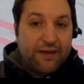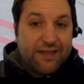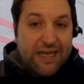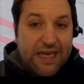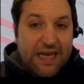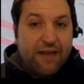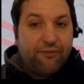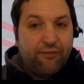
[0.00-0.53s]
and
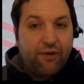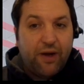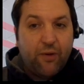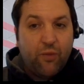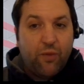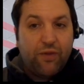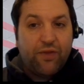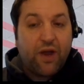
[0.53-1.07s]

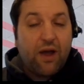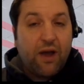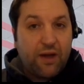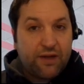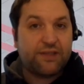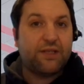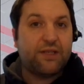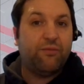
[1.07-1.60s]
delivering with the
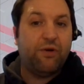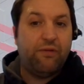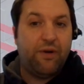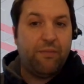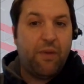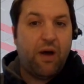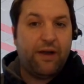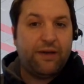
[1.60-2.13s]
customer
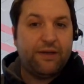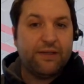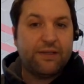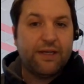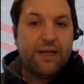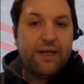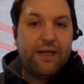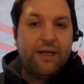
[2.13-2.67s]
in
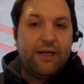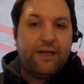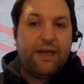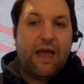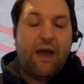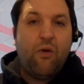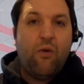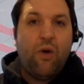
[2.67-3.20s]
mind.
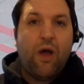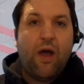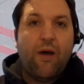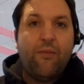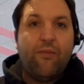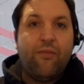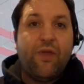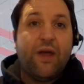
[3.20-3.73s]
Now,
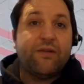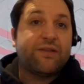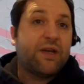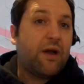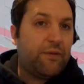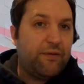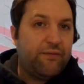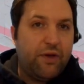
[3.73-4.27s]
there's a
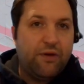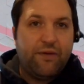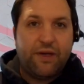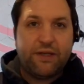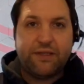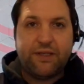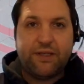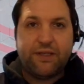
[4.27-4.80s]
couple of
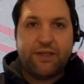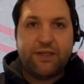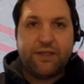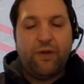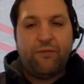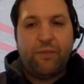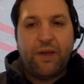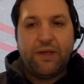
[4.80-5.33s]
universities
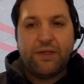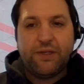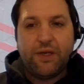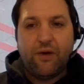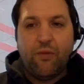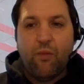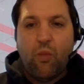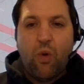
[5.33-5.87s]
that we've been
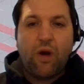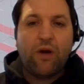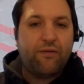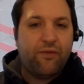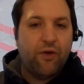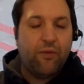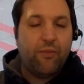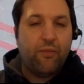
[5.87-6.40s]
to, and one
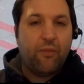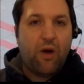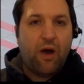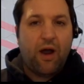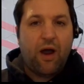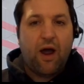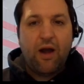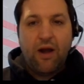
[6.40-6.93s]
of them,
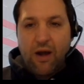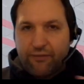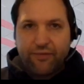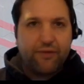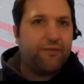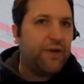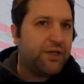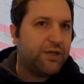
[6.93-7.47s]
I
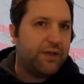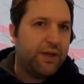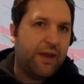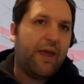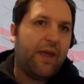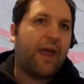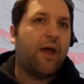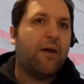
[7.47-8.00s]
loved the vision that
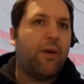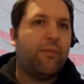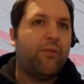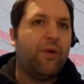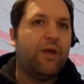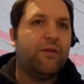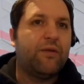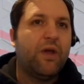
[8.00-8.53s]
they came up
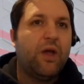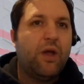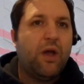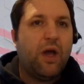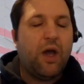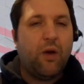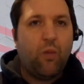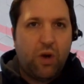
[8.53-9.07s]
with
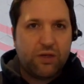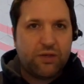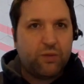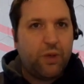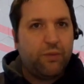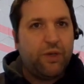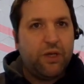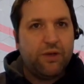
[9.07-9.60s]
whilst
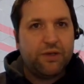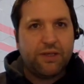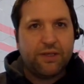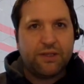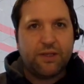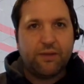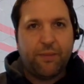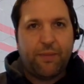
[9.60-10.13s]
we were using
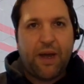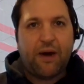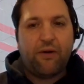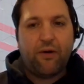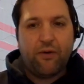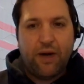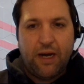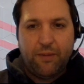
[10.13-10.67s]
some of the
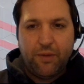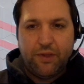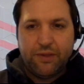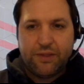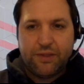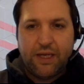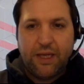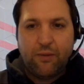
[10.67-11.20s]
Paragon
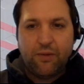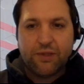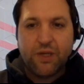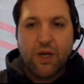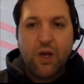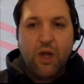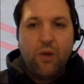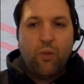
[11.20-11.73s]
elements, and it
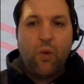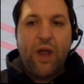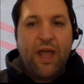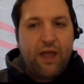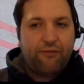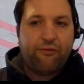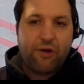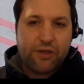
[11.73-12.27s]
was, we're
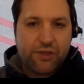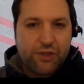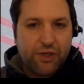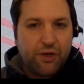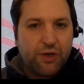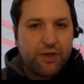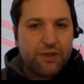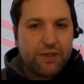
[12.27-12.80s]
here for our
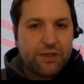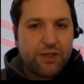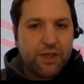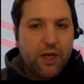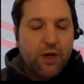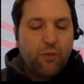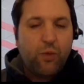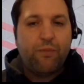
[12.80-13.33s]
students.
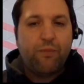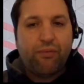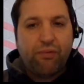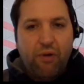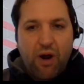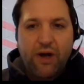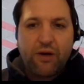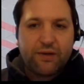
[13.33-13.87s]
We
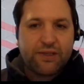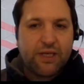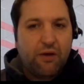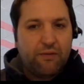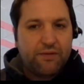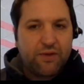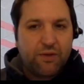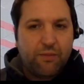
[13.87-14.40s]
pride
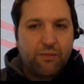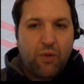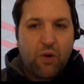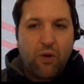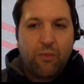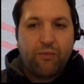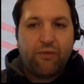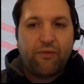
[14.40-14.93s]
ourselves
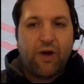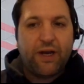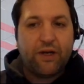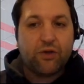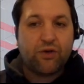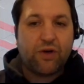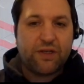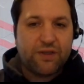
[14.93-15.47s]
on
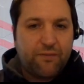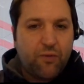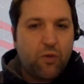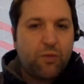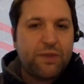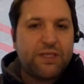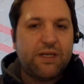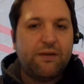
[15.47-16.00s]
providing
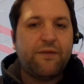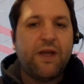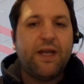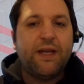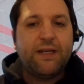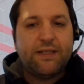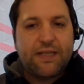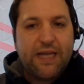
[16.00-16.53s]
transformative,
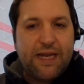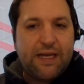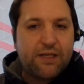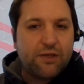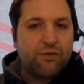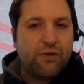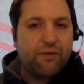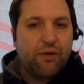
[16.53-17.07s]

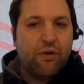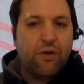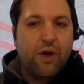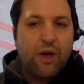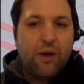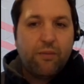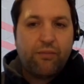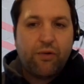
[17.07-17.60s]

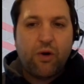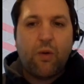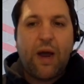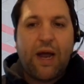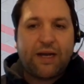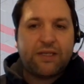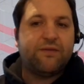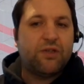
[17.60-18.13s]
data-driven,
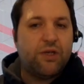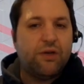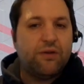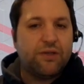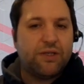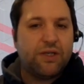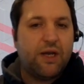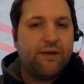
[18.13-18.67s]
proactive
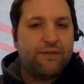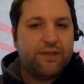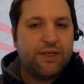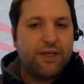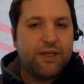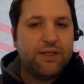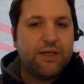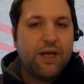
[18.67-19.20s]
student
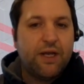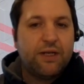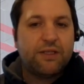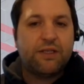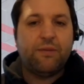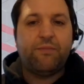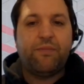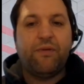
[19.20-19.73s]
services
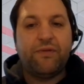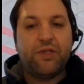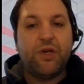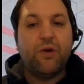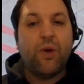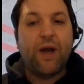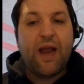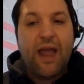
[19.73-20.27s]
to
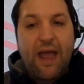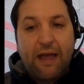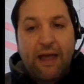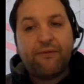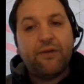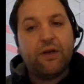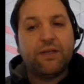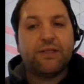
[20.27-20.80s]
pursue an
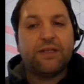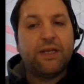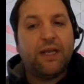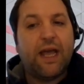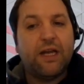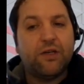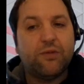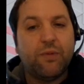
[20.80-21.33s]
effortless
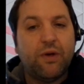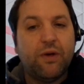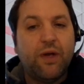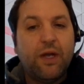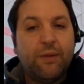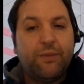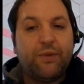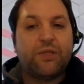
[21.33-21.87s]
engagement
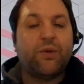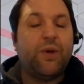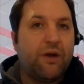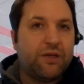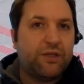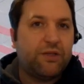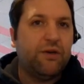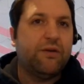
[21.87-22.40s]
between
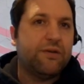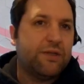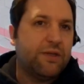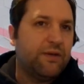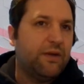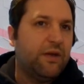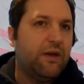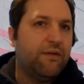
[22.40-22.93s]
our students
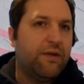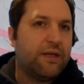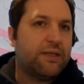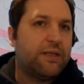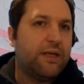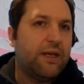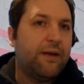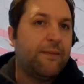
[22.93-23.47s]
and the
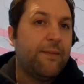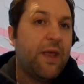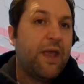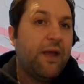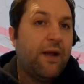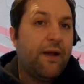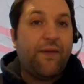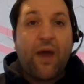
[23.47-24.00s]
university.
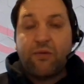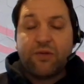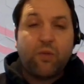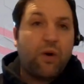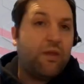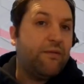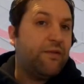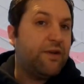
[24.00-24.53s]
And that was
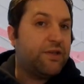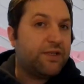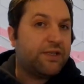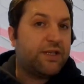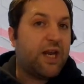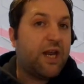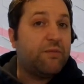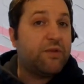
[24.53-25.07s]
one of the vision
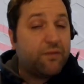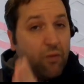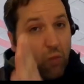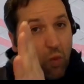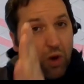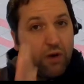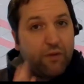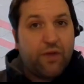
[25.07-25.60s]
statements for
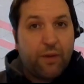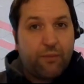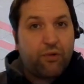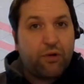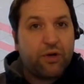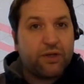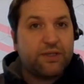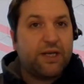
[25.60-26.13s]
one of their
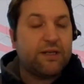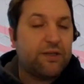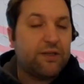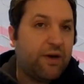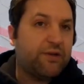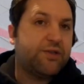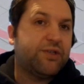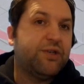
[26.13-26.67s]
product sets
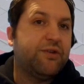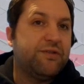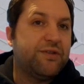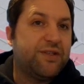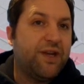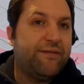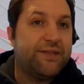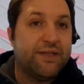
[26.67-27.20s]
around student
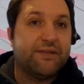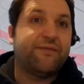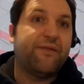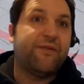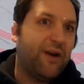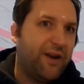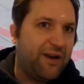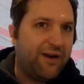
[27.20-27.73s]
services,
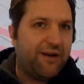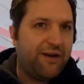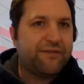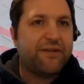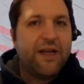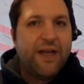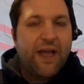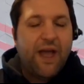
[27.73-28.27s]
funnily
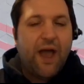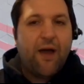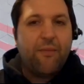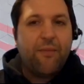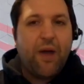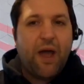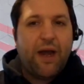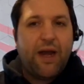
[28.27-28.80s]
enough.
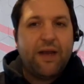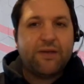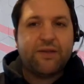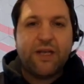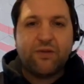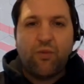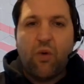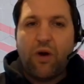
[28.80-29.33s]
And
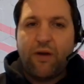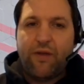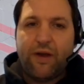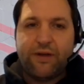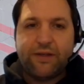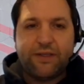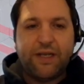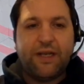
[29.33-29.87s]
it's one of
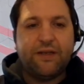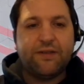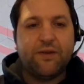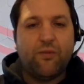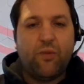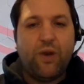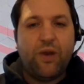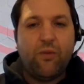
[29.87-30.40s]
those things
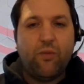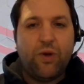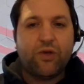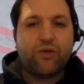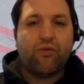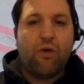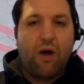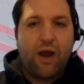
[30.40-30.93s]
that we
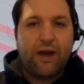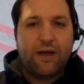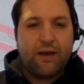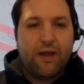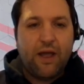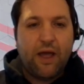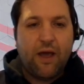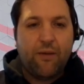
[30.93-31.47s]
try
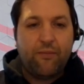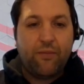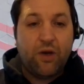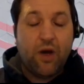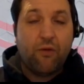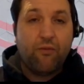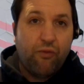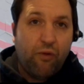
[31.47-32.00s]
and,
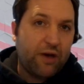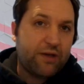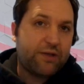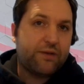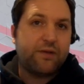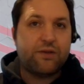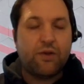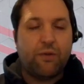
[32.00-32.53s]
right
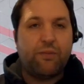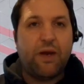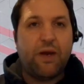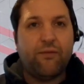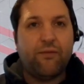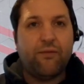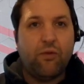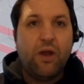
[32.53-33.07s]
at the top
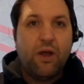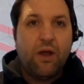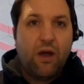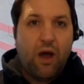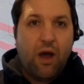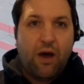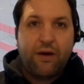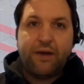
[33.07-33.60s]
level,
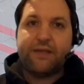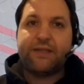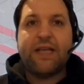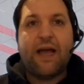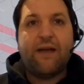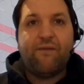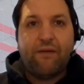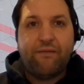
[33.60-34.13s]

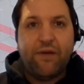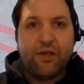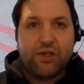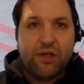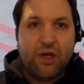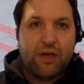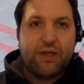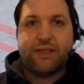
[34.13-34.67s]
understand that
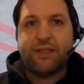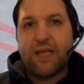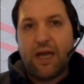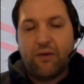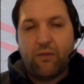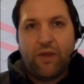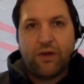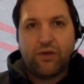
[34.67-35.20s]
vision,
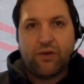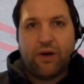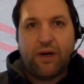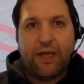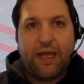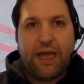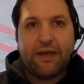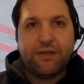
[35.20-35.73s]
understand where they're trying
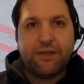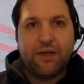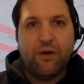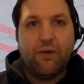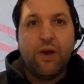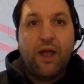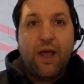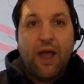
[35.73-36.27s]
to get
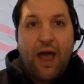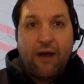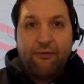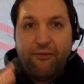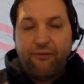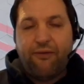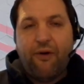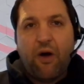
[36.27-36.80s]
to,
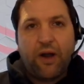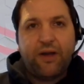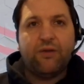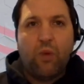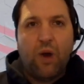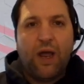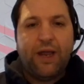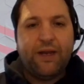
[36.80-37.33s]
and find
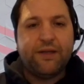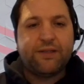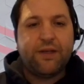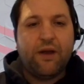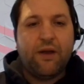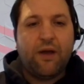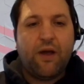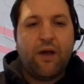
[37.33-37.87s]

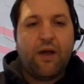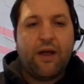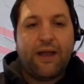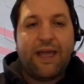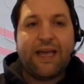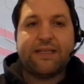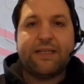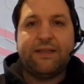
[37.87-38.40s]
ways
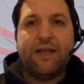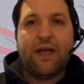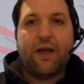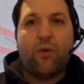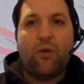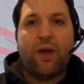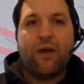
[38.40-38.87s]
at getting there